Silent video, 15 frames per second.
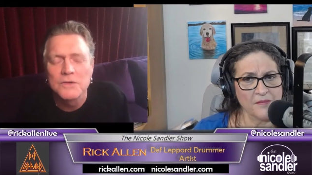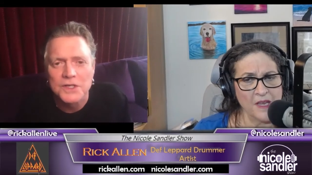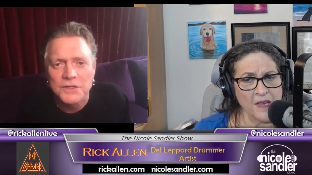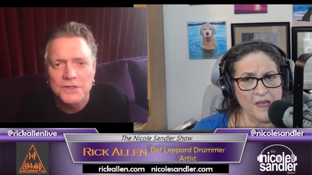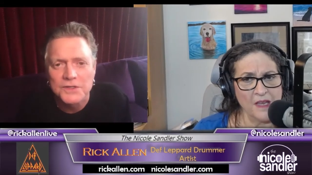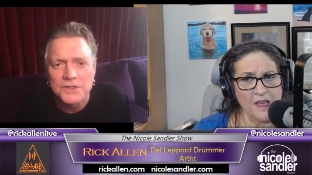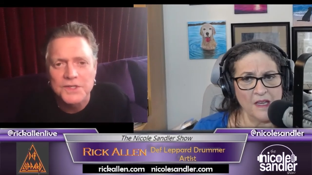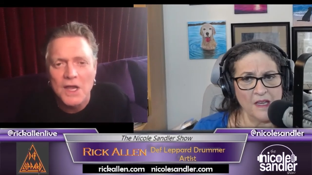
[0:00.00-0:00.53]

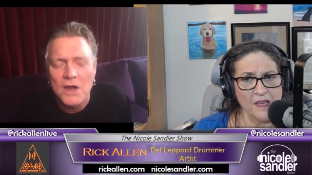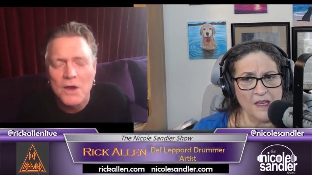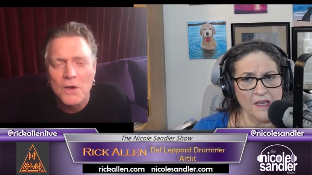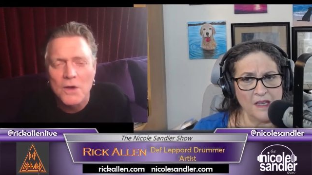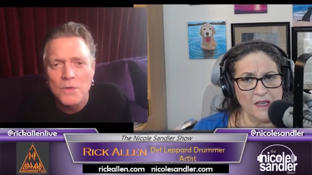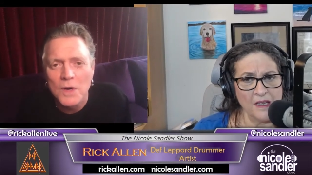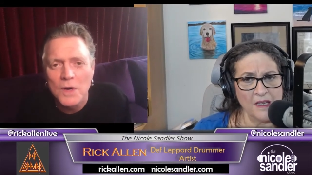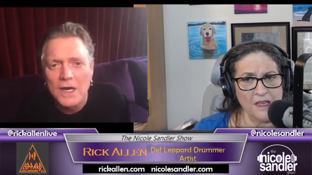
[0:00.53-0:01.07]

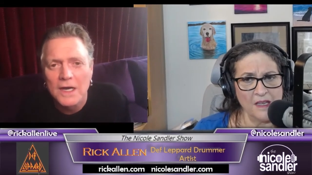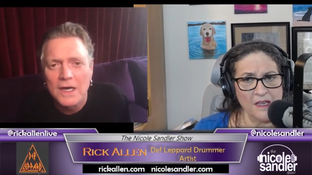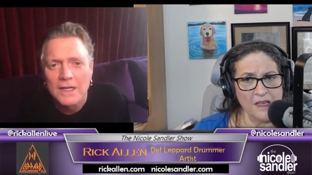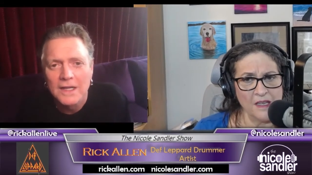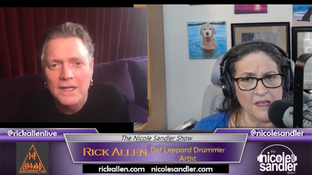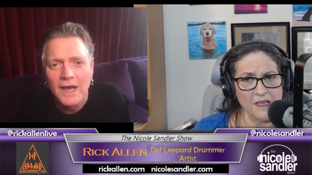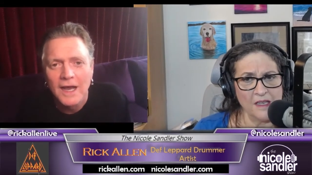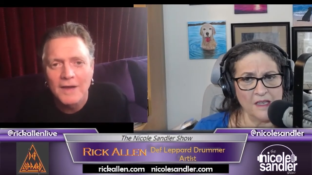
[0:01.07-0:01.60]
Speaker 1: So I've
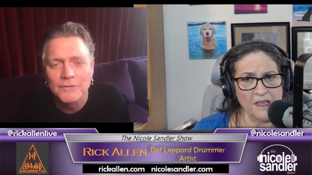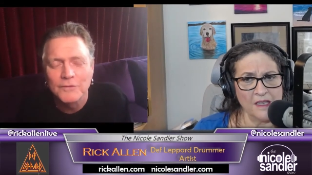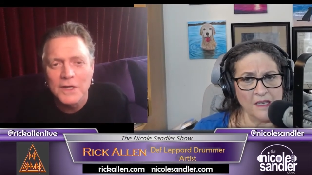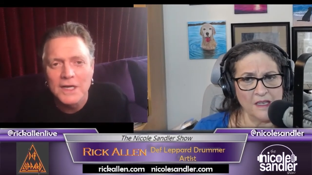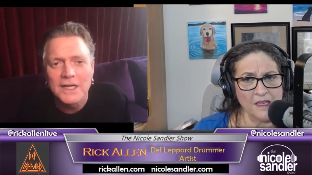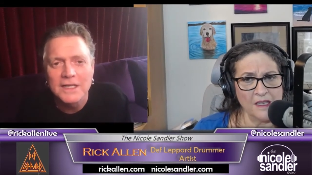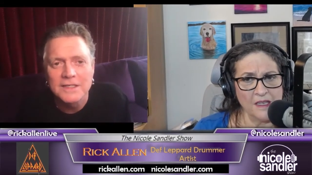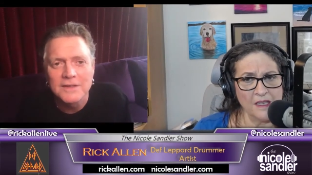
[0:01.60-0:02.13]
really
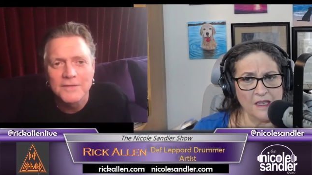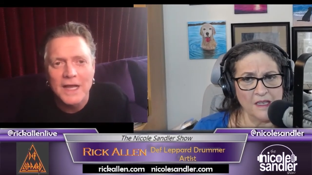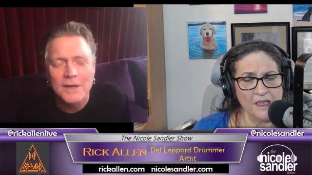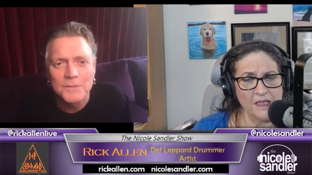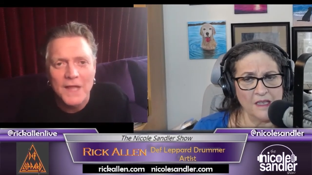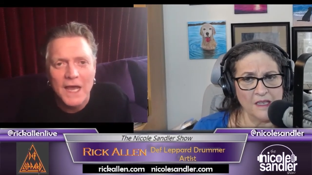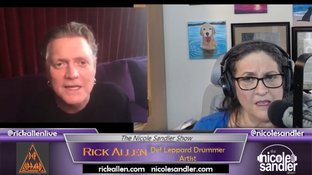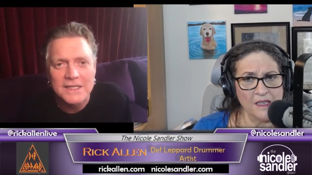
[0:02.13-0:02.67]
developed that
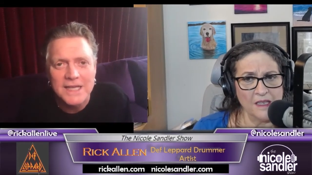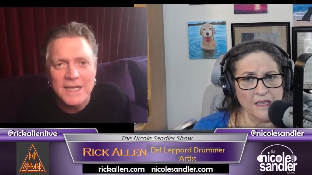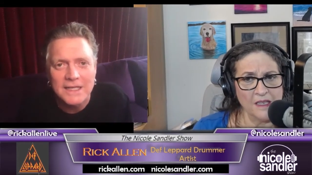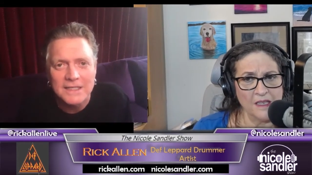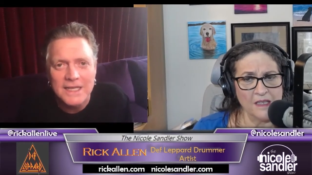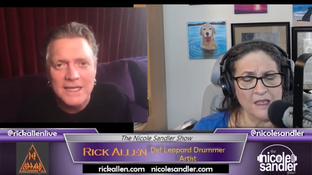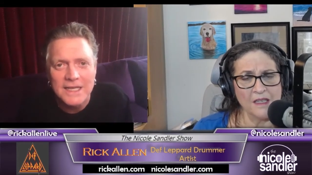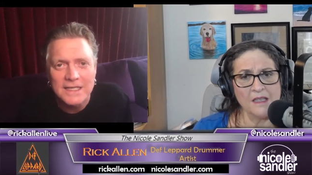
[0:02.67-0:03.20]

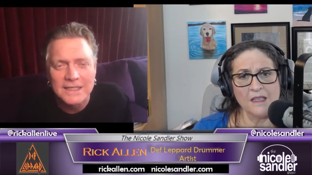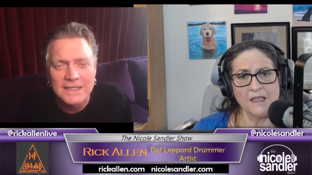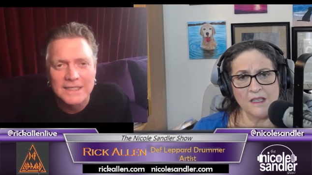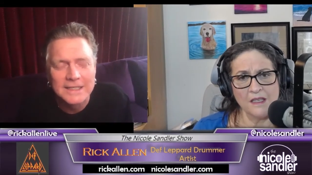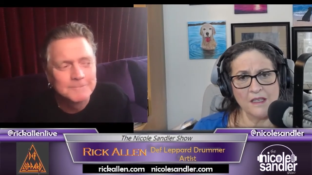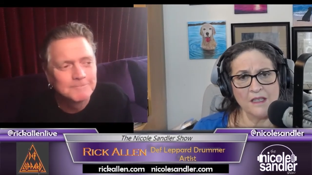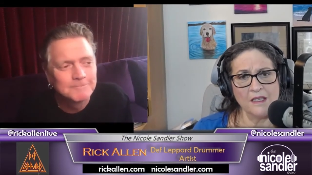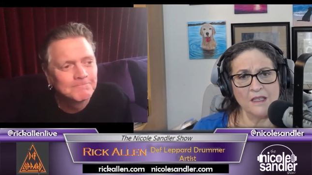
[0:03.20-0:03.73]
technique.
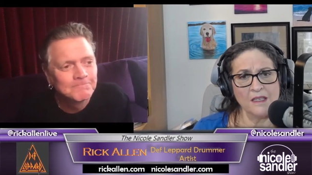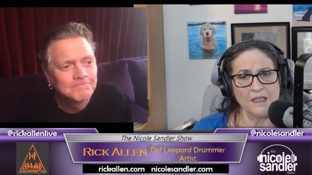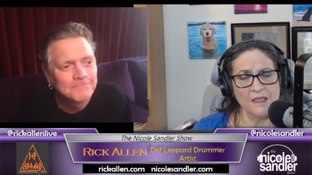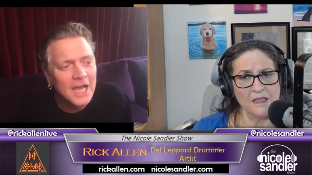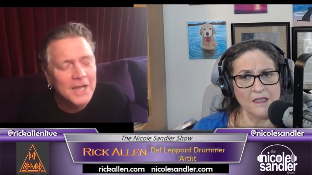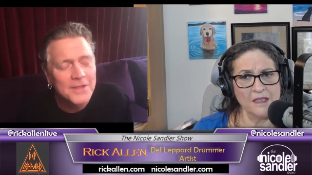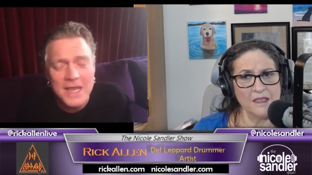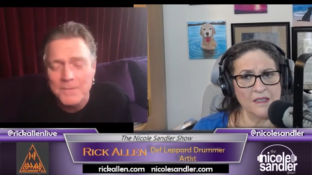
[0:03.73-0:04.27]
And then
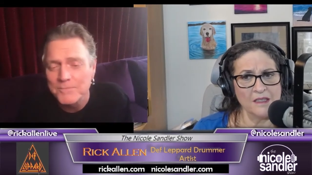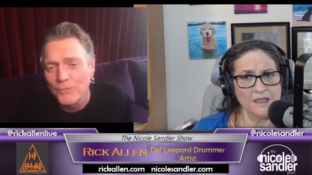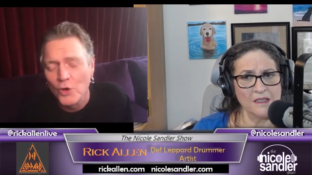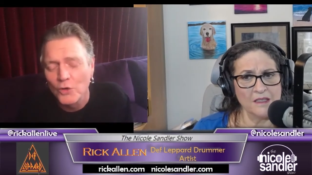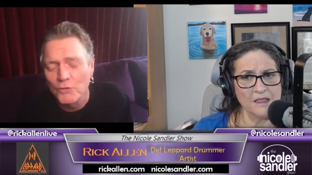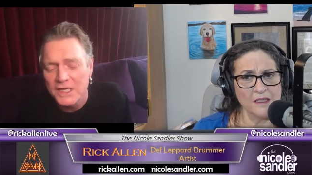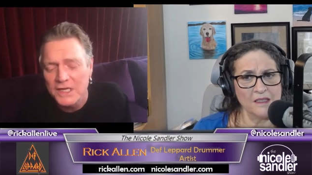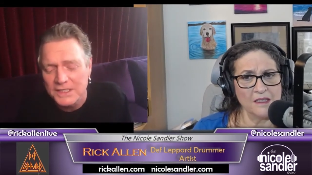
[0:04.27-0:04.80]
more
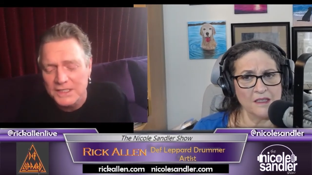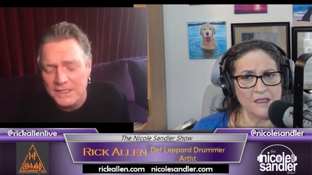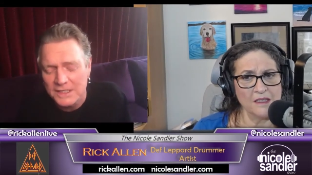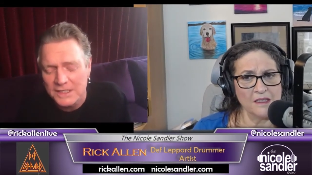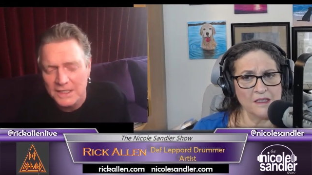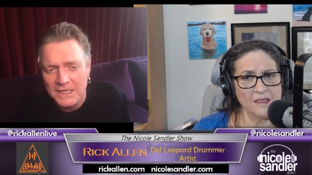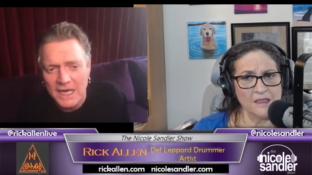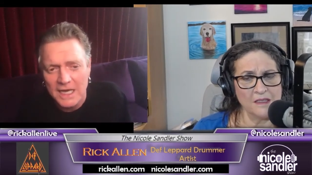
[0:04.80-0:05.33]
recently, I
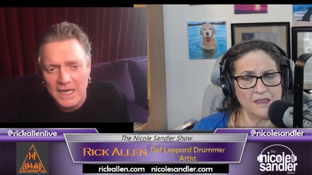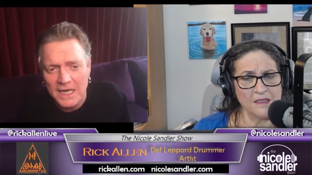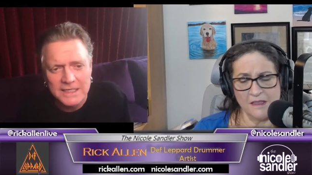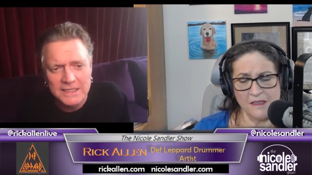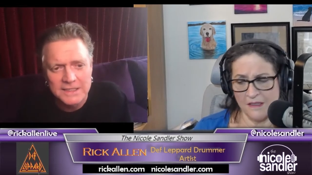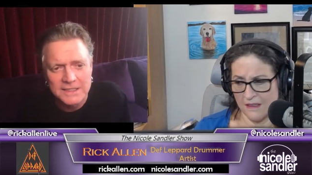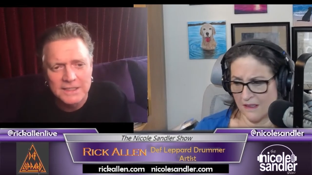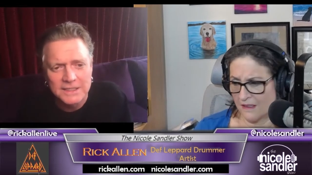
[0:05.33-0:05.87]
did
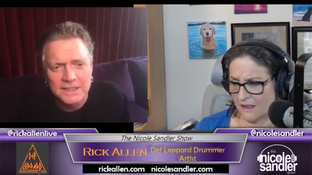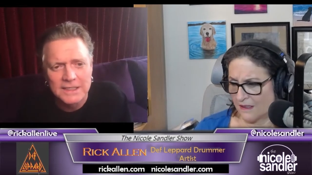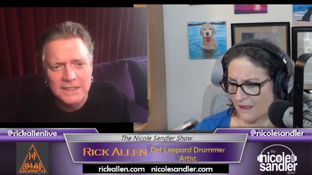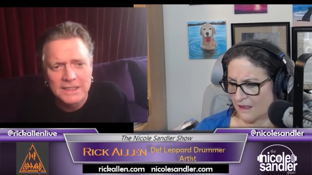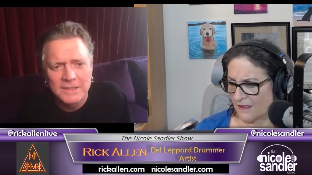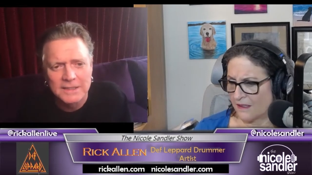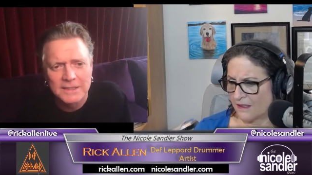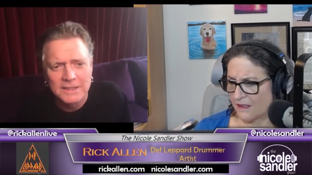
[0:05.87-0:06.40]

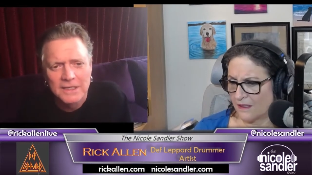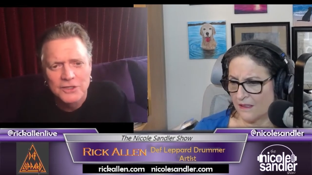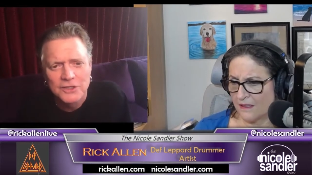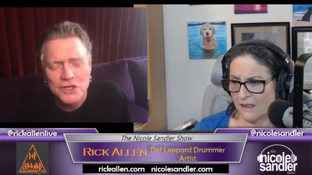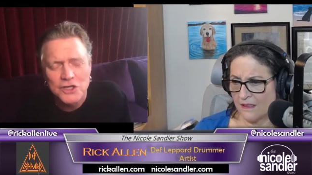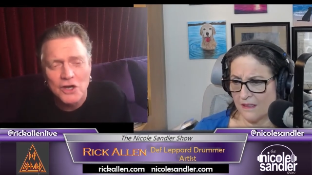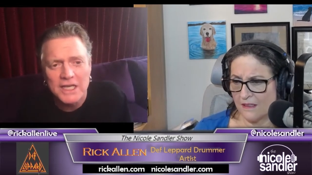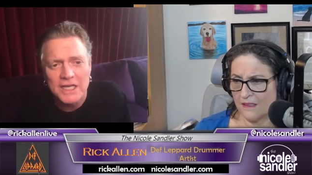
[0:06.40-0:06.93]
Johnny
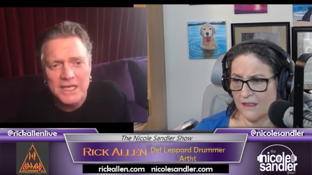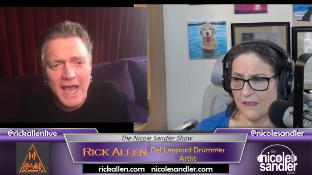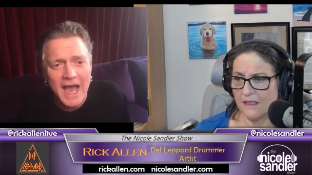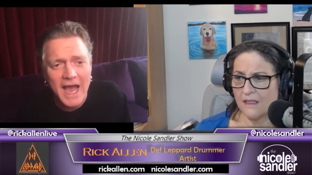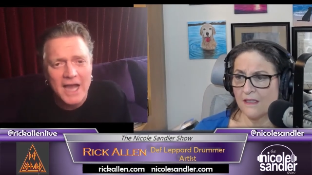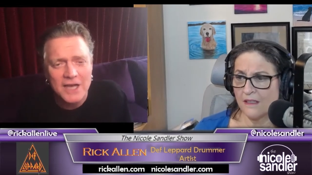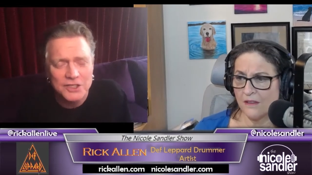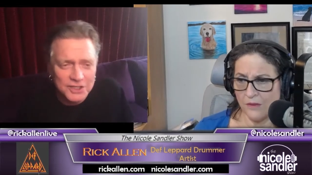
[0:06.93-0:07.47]

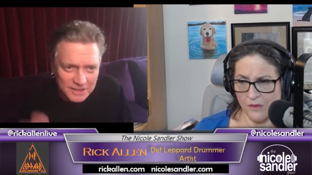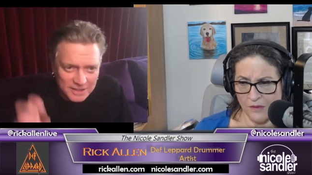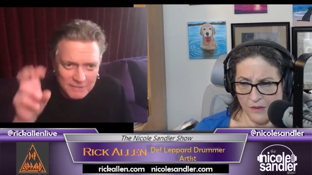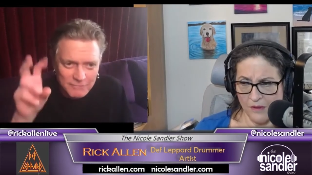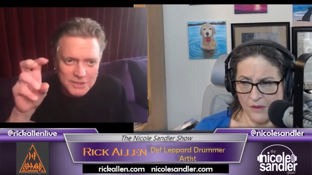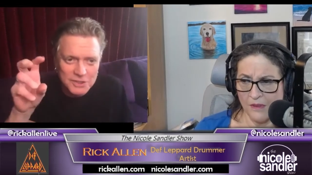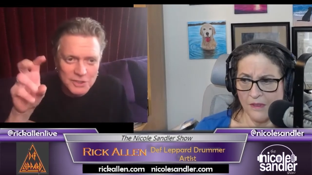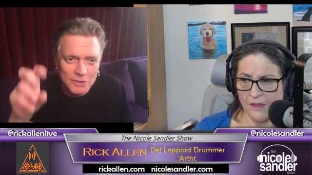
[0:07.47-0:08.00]
Cash, the
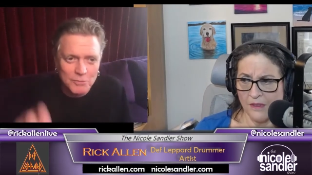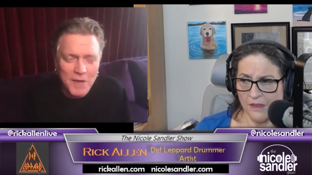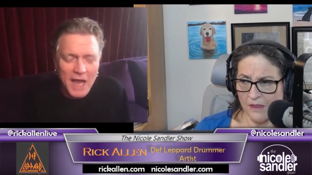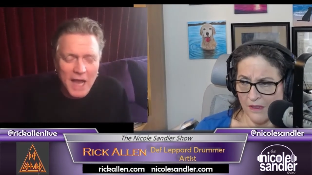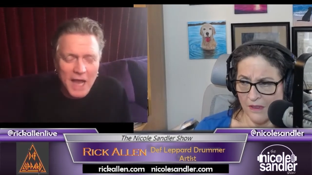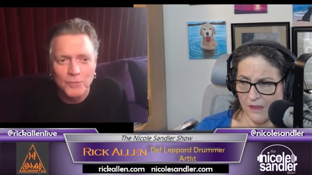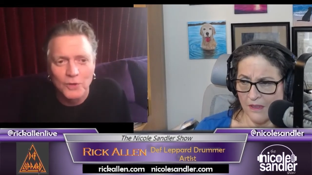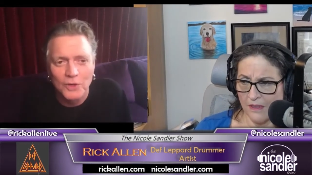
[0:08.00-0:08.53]
original Bad
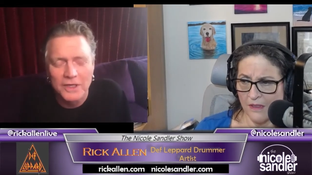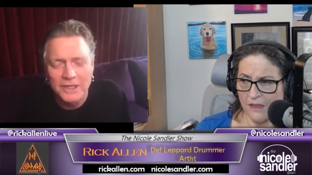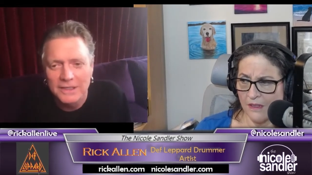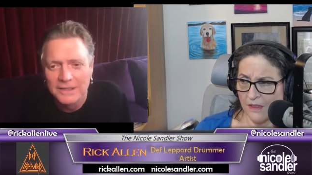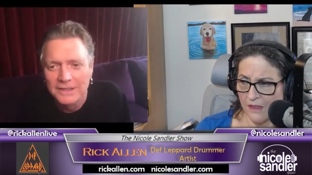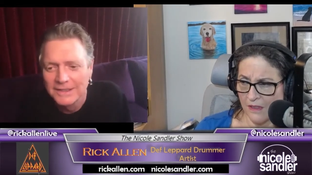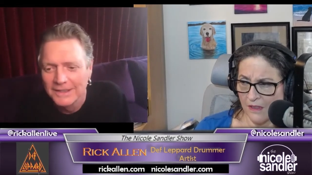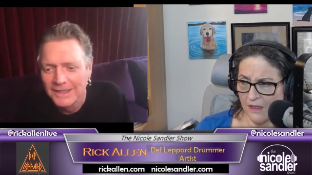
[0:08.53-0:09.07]
Boy.
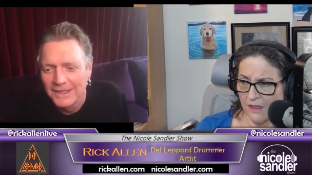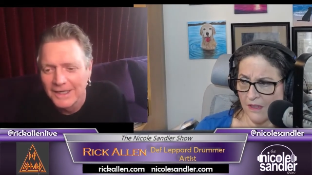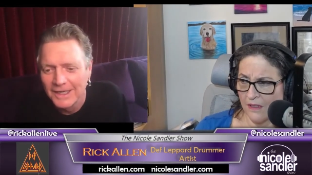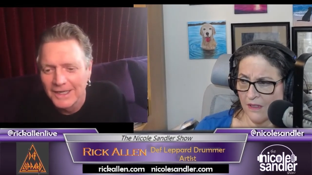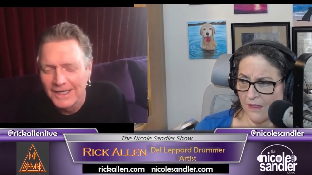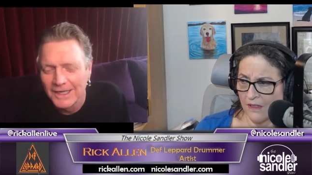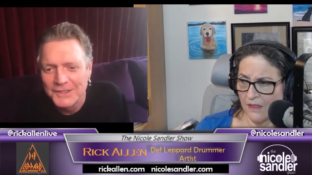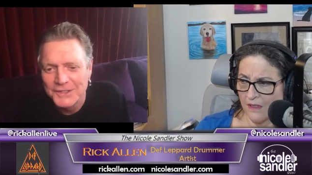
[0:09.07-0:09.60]

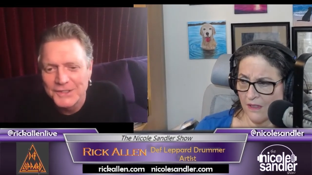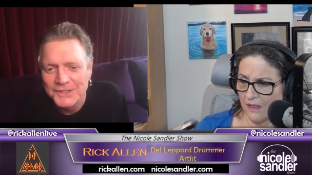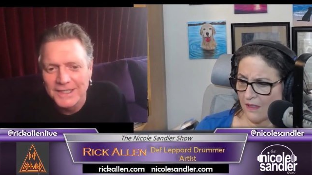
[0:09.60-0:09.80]
And